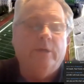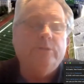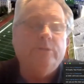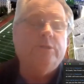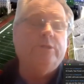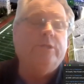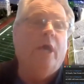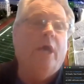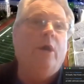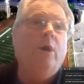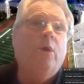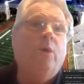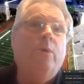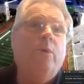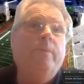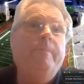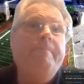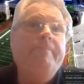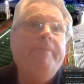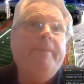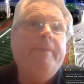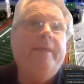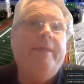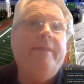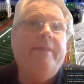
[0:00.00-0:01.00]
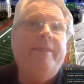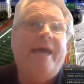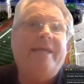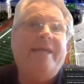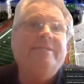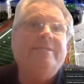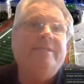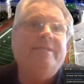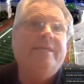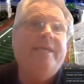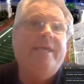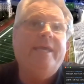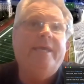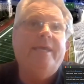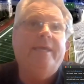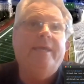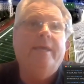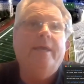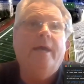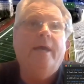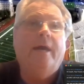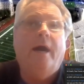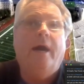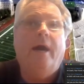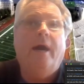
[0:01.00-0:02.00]
So that's the
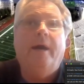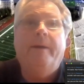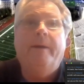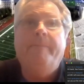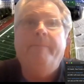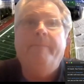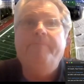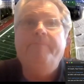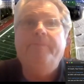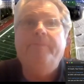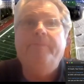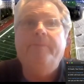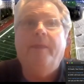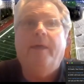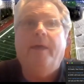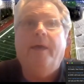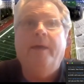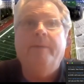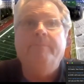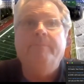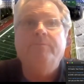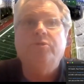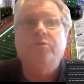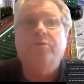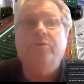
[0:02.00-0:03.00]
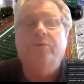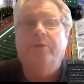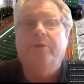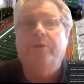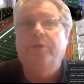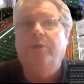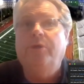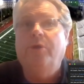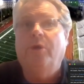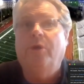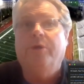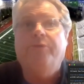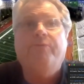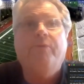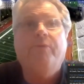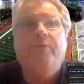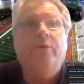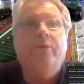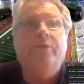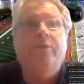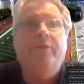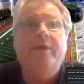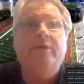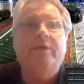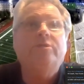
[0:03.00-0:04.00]
key. I'm sure
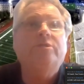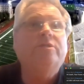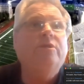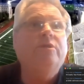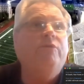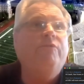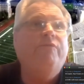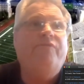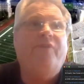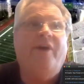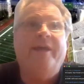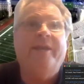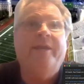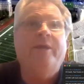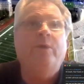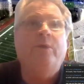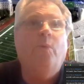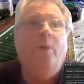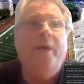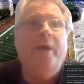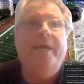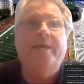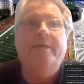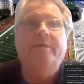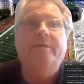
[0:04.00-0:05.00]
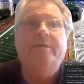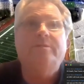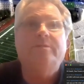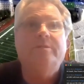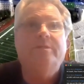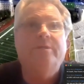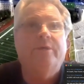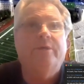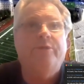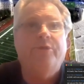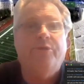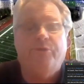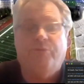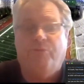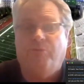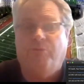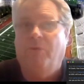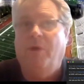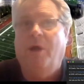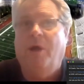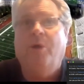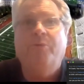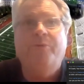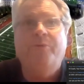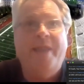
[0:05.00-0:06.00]
they're still finding ways to
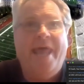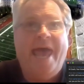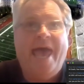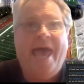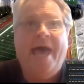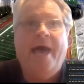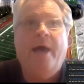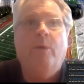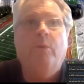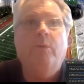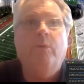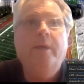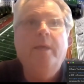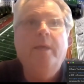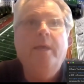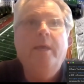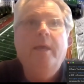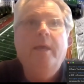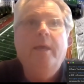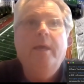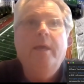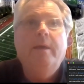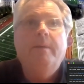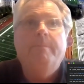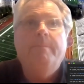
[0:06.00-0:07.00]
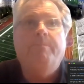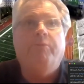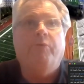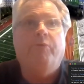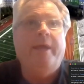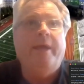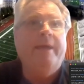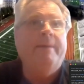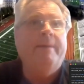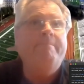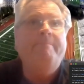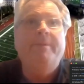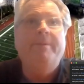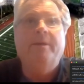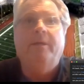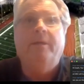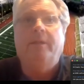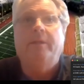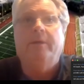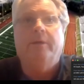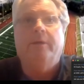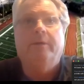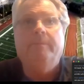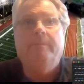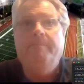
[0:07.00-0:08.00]
throw now. Graham
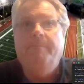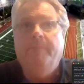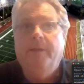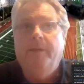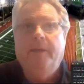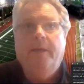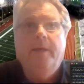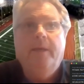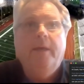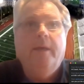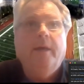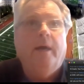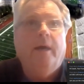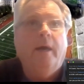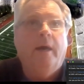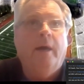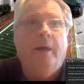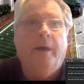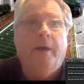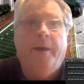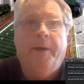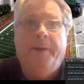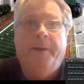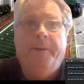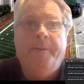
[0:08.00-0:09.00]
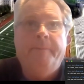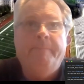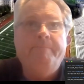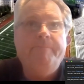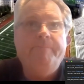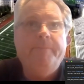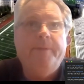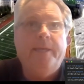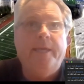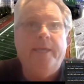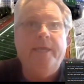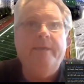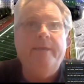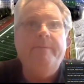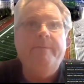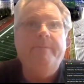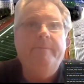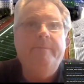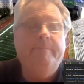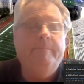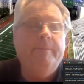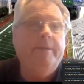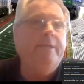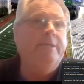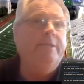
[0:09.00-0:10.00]
Miller,
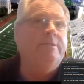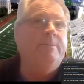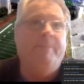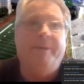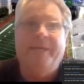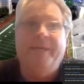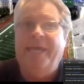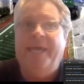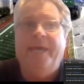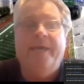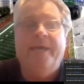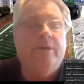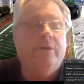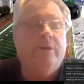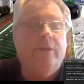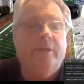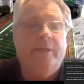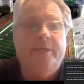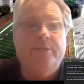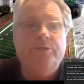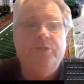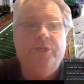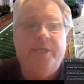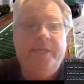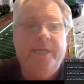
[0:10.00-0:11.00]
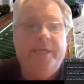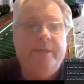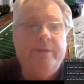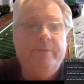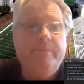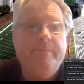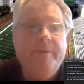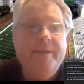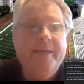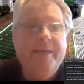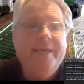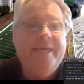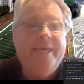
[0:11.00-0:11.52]
he's a mechanical engineer.